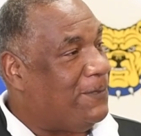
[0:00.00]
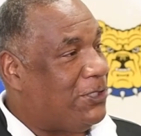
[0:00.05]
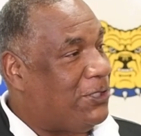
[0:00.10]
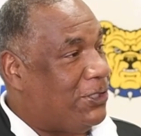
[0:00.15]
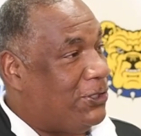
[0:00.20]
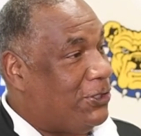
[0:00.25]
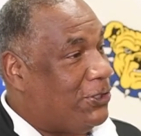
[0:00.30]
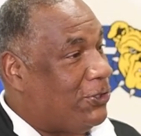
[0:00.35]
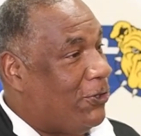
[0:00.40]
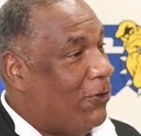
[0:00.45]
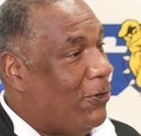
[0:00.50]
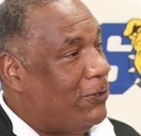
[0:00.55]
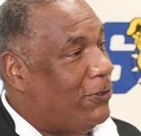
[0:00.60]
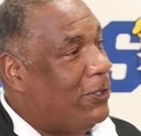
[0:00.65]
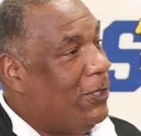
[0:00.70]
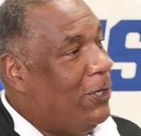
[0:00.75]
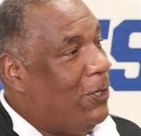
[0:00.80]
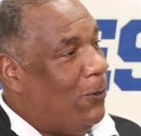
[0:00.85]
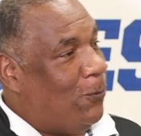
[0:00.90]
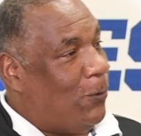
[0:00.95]
is concerned,
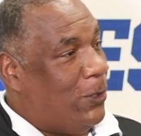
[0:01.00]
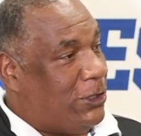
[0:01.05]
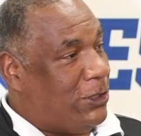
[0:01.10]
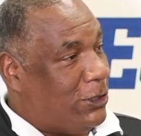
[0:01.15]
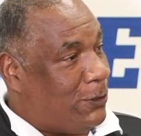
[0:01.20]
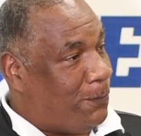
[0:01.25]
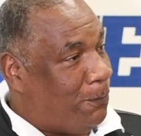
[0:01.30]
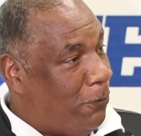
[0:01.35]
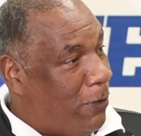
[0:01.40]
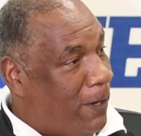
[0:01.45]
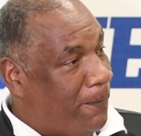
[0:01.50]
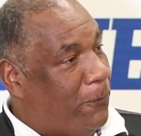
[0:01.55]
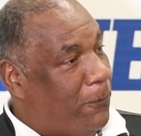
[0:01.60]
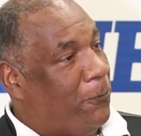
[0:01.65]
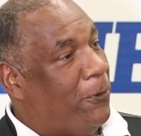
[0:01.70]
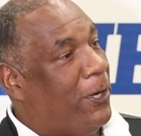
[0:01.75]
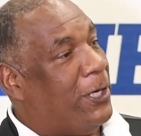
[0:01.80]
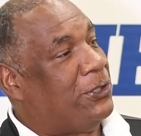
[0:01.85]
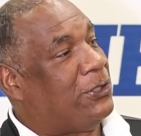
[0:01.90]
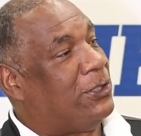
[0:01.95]
which is
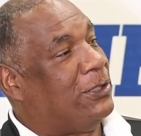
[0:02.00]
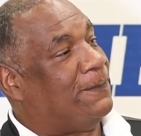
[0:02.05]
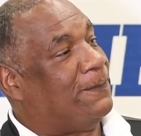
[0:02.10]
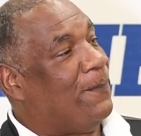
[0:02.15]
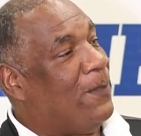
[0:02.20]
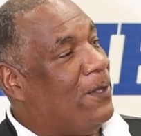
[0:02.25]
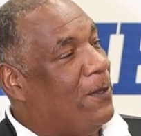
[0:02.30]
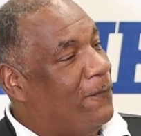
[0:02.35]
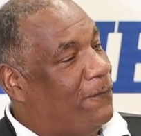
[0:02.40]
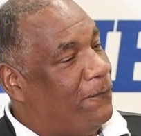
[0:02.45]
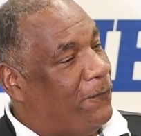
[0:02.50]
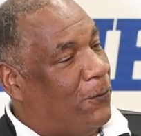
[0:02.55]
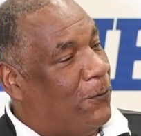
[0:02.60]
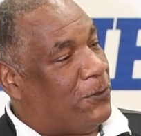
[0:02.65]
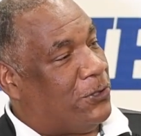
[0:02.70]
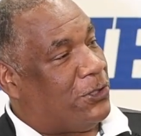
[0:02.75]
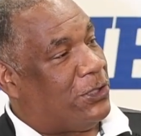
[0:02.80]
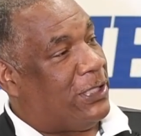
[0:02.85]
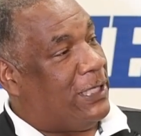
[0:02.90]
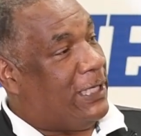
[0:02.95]
preparation,
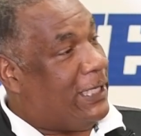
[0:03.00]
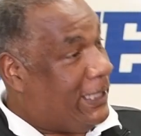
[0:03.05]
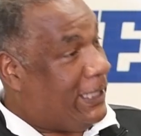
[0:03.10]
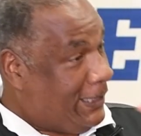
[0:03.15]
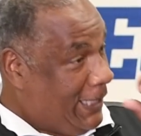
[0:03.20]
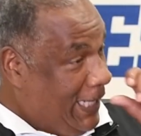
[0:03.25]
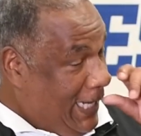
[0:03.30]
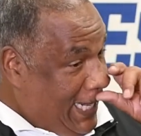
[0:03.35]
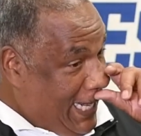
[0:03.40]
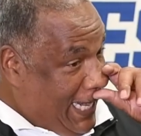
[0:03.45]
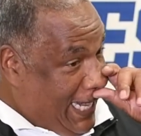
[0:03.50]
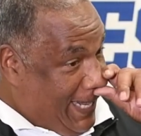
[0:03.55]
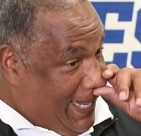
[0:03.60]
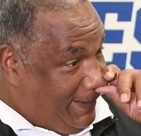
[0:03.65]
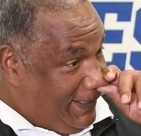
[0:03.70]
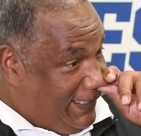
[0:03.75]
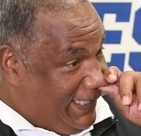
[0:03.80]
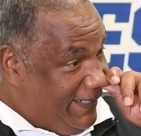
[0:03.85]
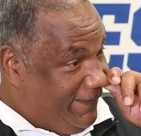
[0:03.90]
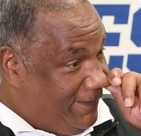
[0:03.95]
focus in,
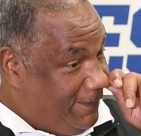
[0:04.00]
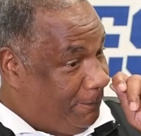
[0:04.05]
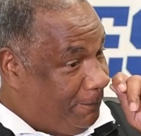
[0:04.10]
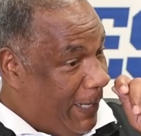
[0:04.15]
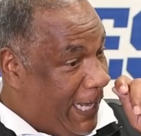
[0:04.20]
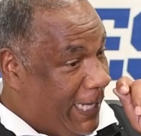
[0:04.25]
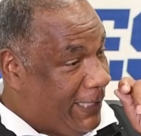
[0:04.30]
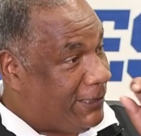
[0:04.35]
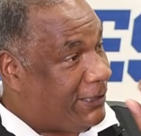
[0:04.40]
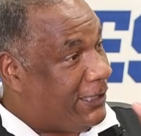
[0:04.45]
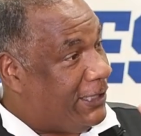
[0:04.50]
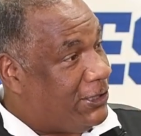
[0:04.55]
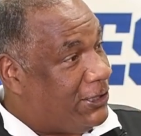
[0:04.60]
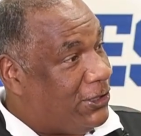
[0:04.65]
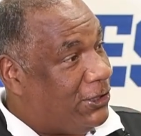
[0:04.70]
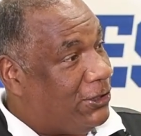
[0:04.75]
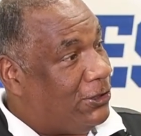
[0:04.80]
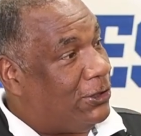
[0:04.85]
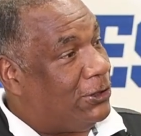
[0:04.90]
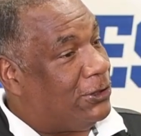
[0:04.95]
and paying attention
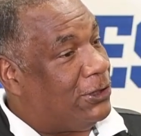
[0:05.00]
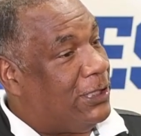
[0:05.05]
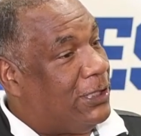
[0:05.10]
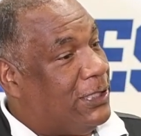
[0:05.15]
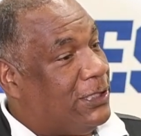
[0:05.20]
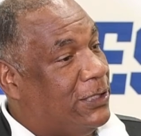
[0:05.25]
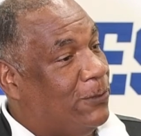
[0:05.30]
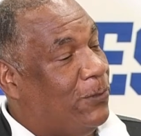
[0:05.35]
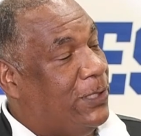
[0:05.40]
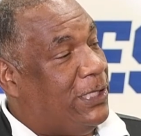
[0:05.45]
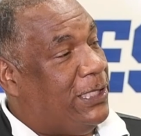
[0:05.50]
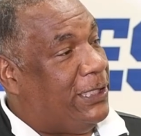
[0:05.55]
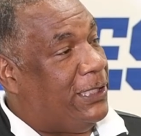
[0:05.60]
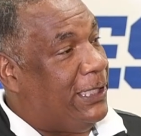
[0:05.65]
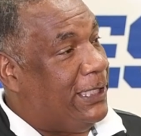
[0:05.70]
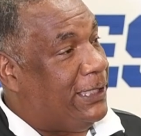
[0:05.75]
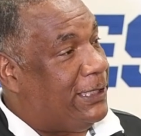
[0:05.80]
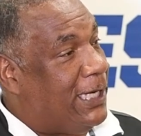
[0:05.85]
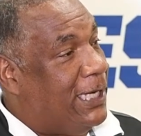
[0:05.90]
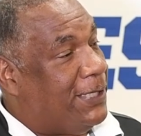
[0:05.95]
to the little things that we need to
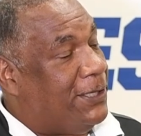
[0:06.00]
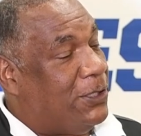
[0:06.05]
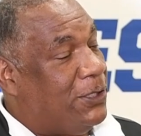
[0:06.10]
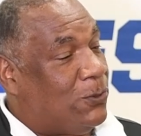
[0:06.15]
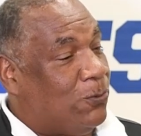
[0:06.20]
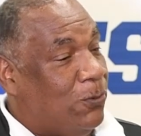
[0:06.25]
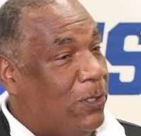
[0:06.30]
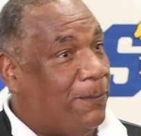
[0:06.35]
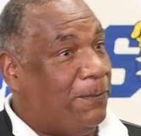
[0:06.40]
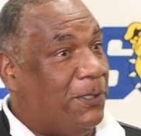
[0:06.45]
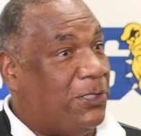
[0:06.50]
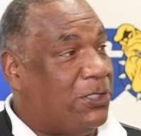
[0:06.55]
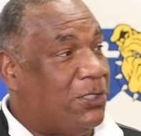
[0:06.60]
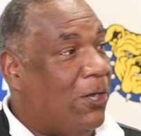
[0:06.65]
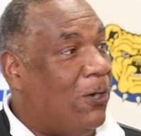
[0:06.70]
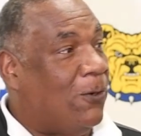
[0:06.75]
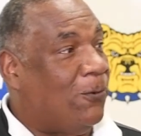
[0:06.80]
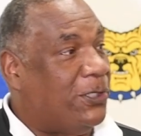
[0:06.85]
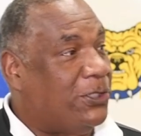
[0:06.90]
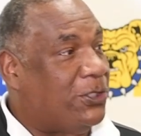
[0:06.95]
get done this week. But it's
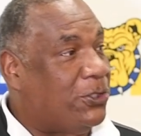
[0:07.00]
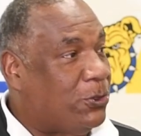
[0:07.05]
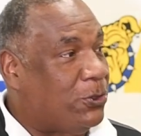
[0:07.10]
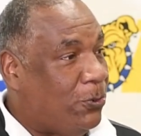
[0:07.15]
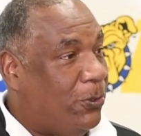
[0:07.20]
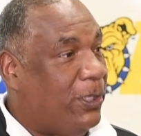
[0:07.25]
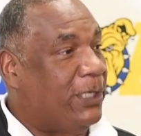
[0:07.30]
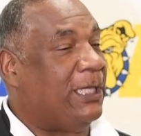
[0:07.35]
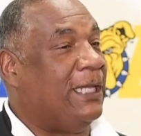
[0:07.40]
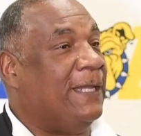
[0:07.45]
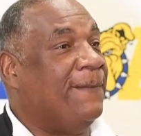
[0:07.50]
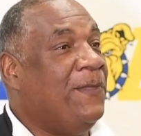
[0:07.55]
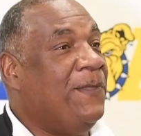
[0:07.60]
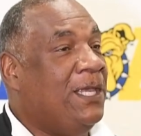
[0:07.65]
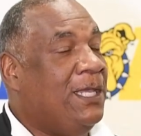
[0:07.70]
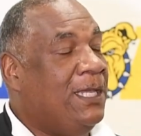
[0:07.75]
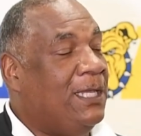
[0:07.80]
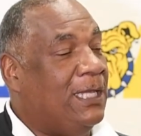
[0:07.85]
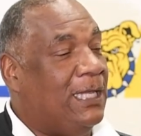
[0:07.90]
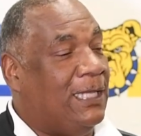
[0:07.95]
always tricky
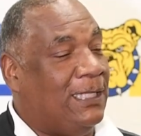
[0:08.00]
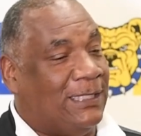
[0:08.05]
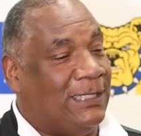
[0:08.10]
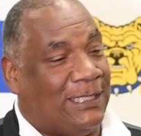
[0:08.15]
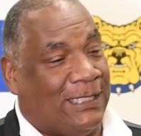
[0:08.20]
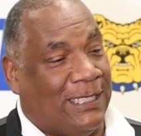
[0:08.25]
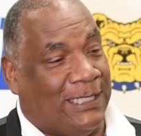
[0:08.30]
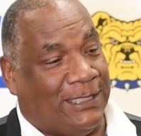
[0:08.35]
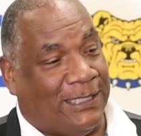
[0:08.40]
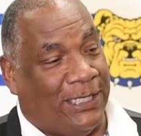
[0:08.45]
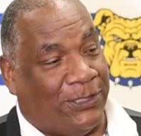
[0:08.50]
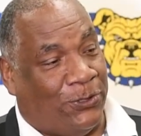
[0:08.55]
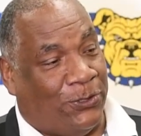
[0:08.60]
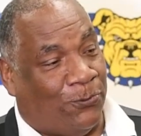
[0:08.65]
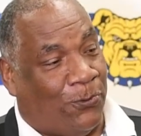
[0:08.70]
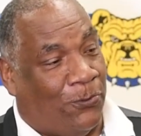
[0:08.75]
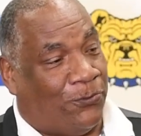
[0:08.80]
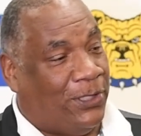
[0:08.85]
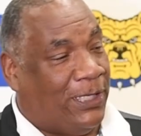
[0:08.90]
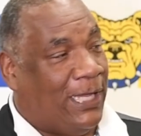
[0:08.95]
in the sense that you
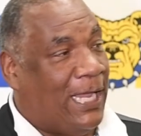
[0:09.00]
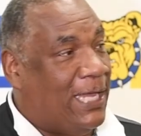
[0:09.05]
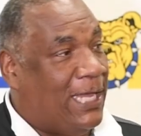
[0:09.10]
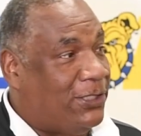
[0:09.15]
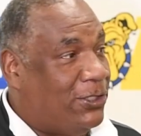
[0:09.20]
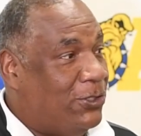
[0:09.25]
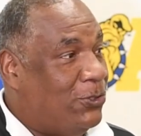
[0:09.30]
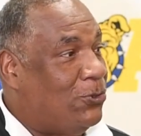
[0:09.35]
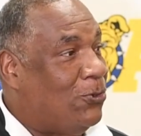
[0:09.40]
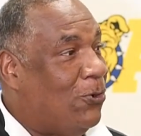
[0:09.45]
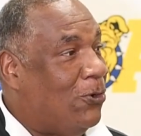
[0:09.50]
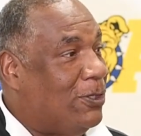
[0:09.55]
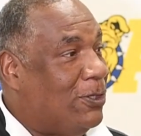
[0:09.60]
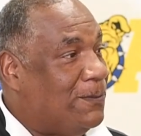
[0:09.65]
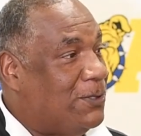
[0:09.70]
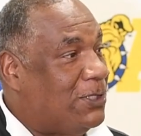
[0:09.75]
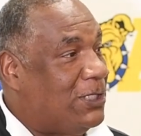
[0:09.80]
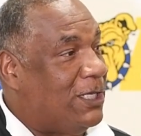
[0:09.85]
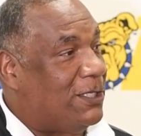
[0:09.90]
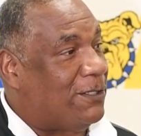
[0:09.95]
want the guys to enjoy
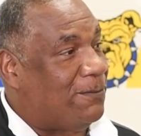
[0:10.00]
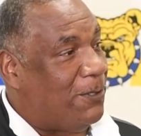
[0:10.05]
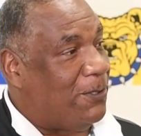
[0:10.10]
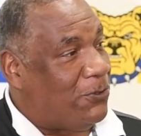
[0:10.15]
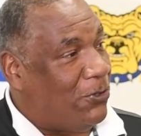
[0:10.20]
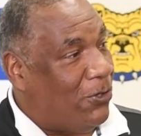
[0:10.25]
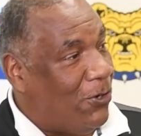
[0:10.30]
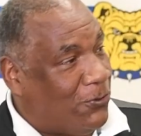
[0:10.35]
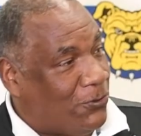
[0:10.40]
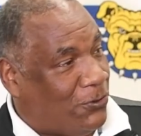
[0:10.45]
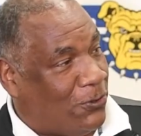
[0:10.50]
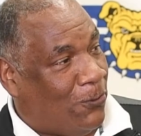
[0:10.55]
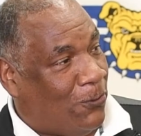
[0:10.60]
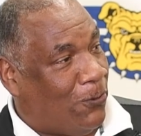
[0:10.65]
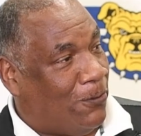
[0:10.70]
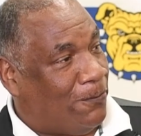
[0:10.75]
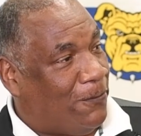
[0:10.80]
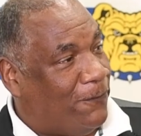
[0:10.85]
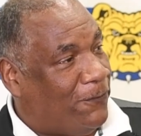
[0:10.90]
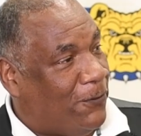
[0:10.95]
themselves, but you also
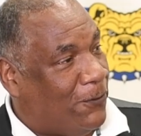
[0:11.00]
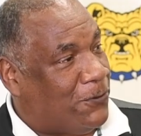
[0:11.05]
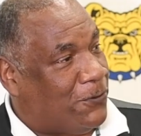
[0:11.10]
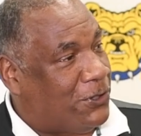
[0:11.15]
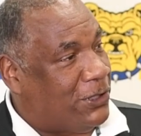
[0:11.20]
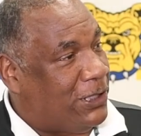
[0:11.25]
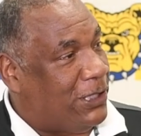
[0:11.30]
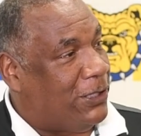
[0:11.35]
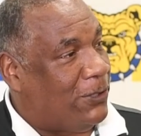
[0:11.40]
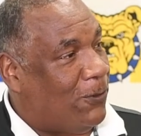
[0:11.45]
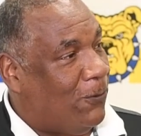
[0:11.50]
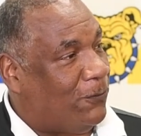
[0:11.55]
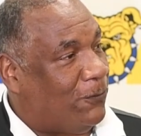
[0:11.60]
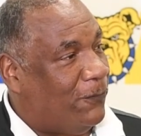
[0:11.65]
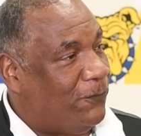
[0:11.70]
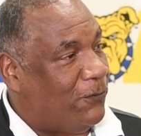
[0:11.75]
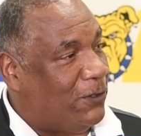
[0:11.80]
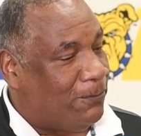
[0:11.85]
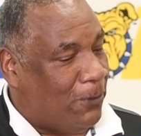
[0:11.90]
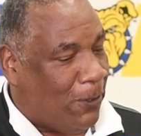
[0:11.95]
want them to focus in on the
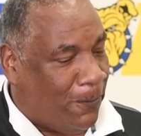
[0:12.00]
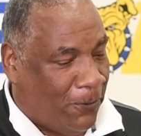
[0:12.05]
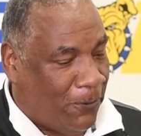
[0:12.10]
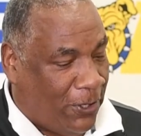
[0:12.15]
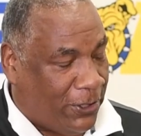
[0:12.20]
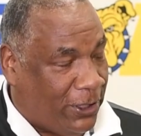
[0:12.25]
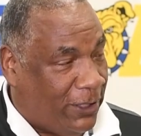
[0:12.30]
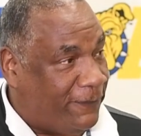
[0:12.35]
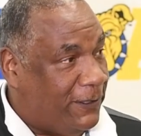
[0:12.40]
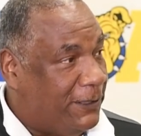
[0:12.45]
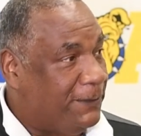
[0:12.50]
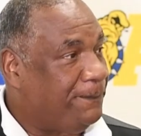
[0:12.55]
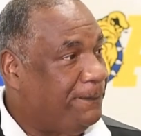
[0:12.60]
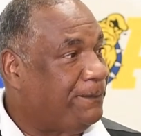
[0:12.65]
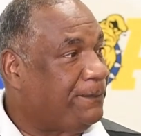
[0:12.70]
football part of it.